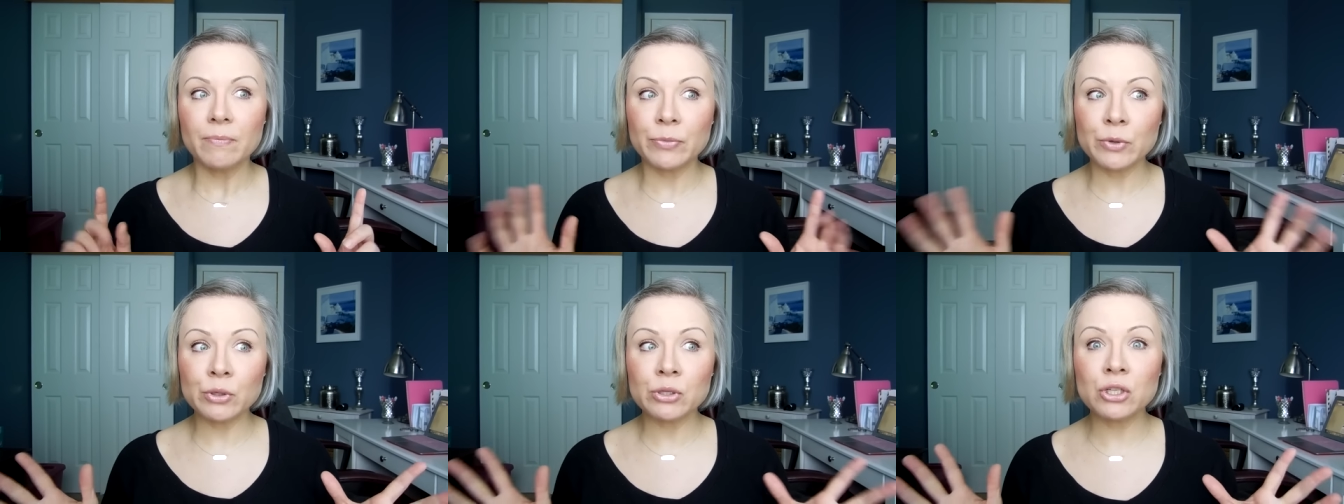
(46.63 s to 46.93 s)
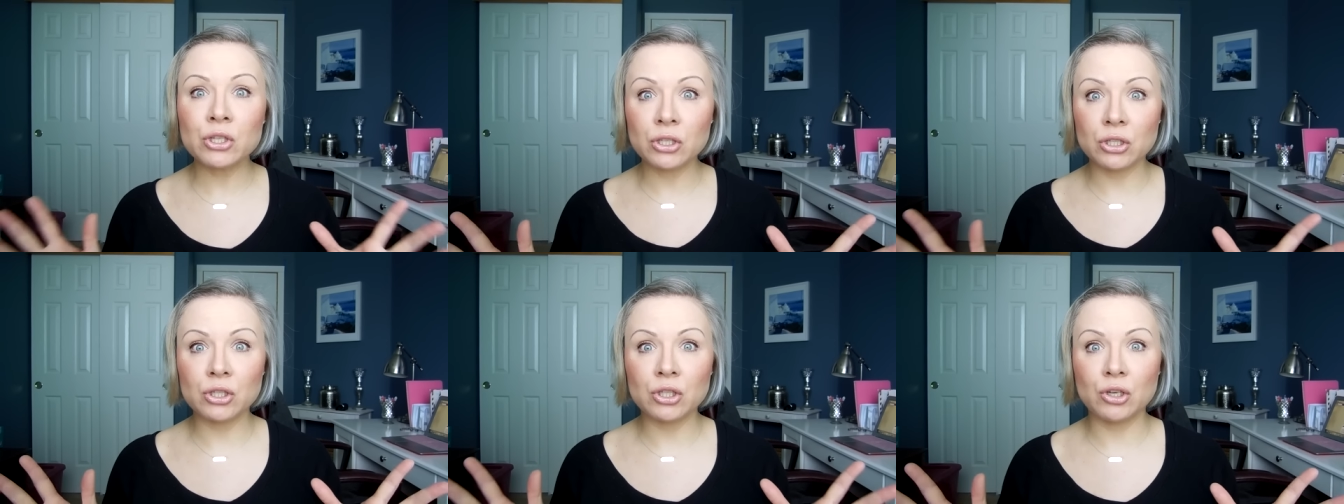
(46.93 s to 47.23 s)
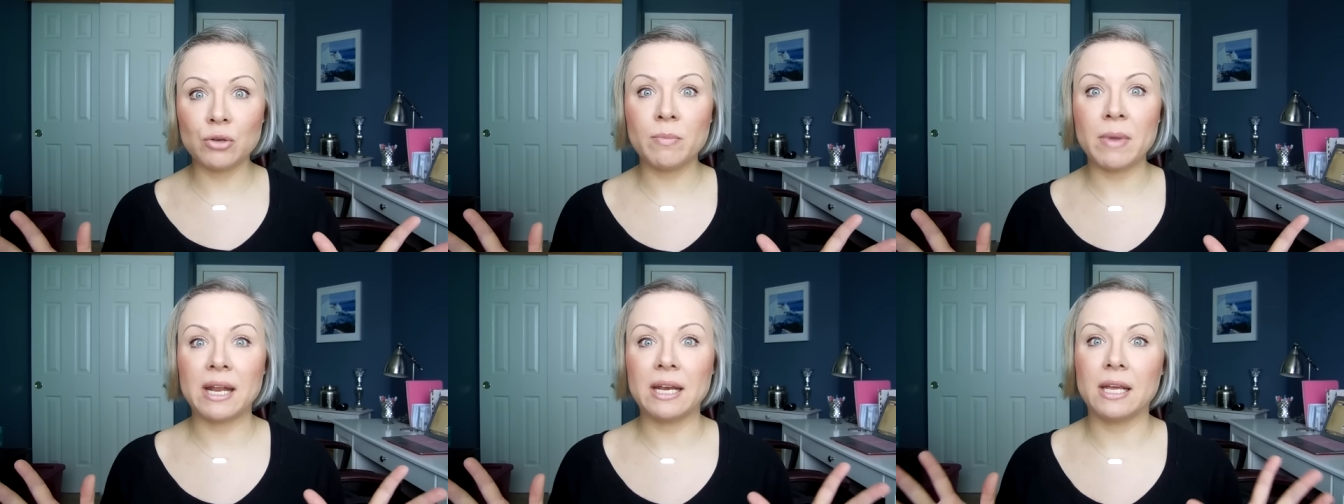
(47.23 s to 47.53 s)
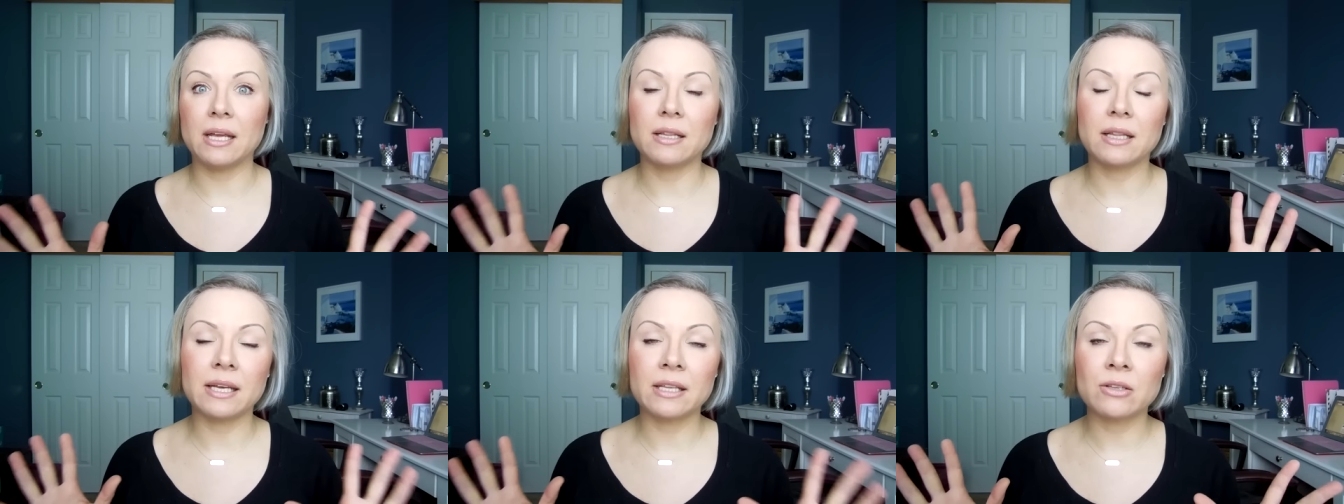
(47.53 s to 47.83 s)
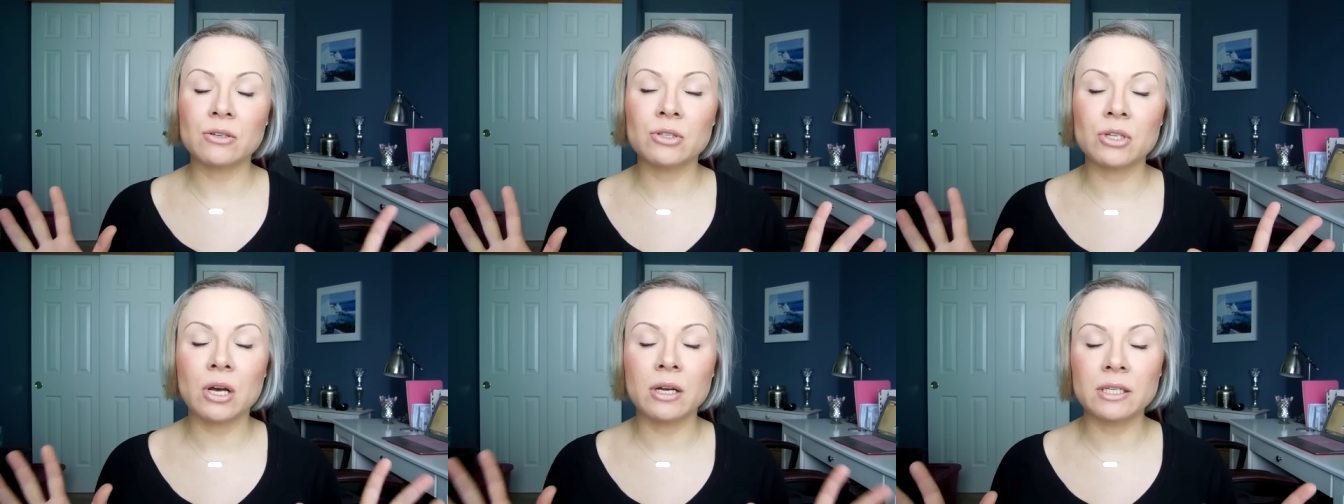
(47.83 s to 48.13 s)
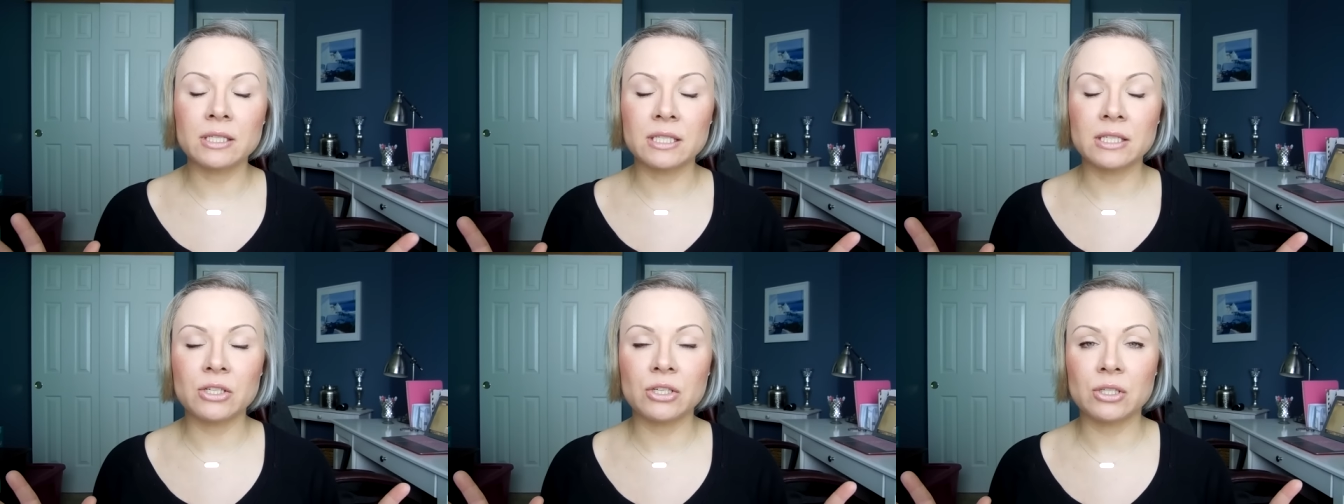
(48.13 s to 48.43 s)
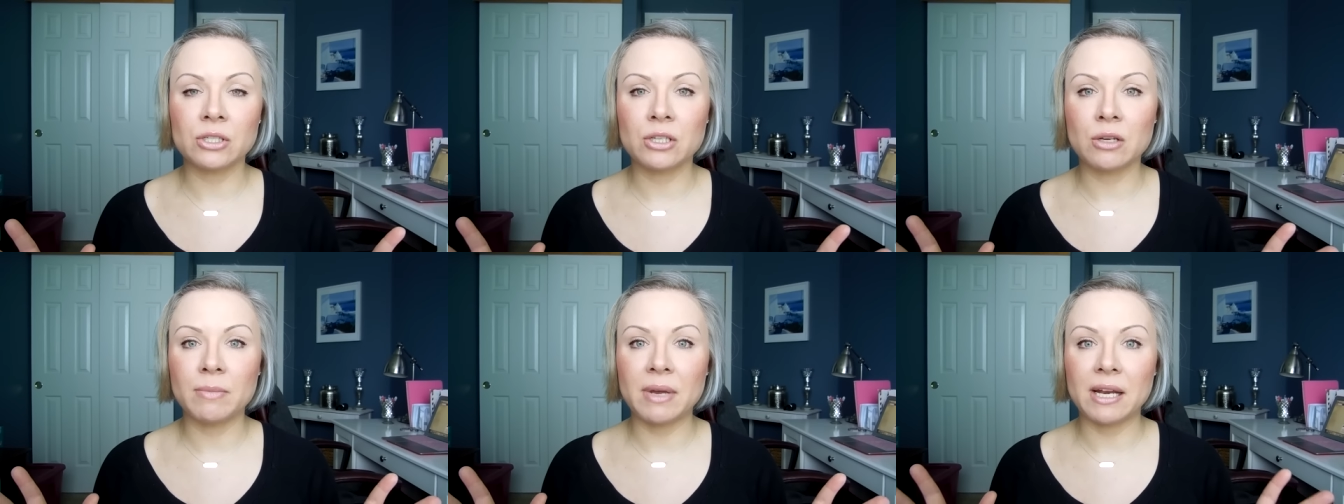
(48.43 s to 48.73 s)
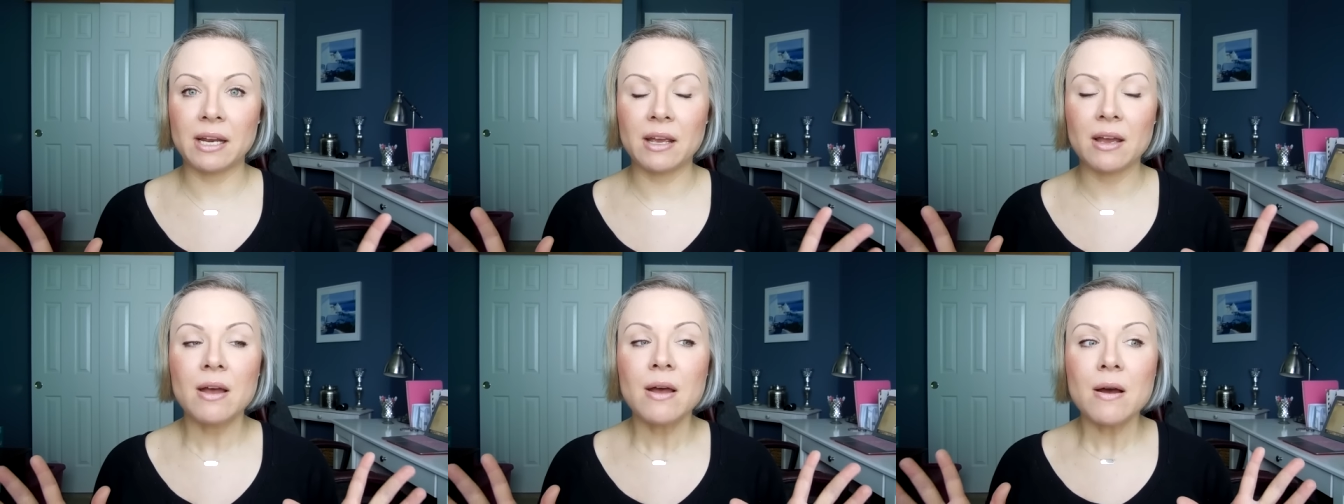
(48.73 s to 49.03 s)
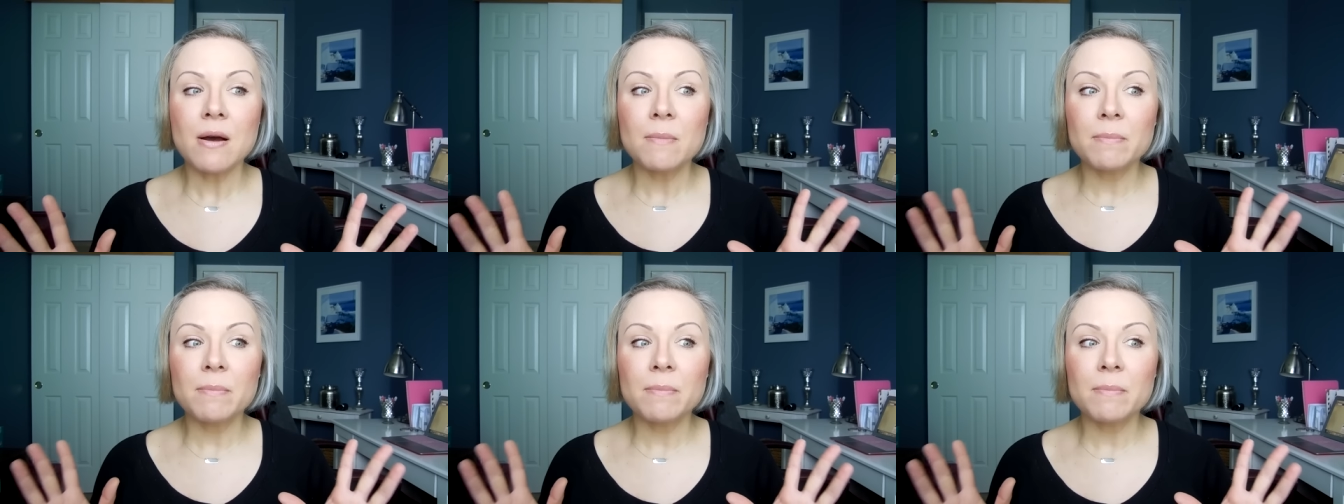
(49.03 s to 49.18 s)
there's just too many. Like, there's honestly just too many.